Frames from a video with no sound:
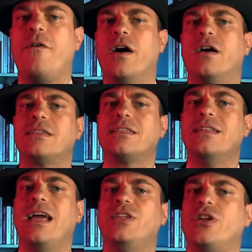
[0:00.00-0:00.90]
first
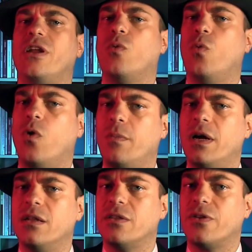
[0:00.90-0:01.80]
Nigerian
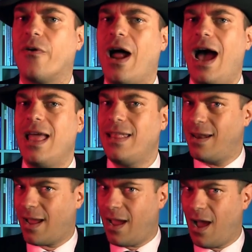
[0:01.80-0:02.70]
woman to ride
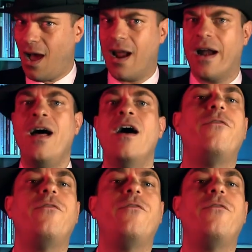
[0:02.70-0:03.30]
in a car,